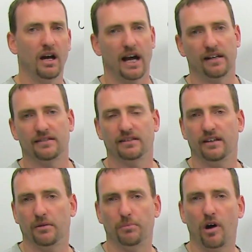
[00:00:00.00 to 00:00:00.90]
I could say
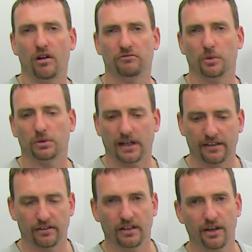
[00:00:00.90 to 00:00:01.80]
the ball rolled
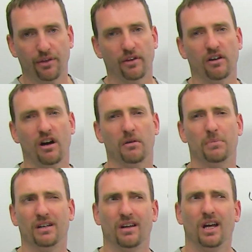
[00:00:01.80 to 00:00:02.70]
underneath the car,
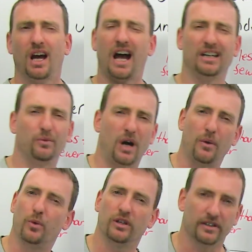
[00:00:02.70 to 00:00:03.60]
but I
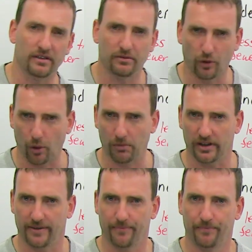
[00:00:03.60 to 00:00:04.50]
wouldn't
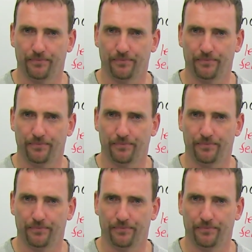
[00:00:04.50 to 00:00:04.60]
normally.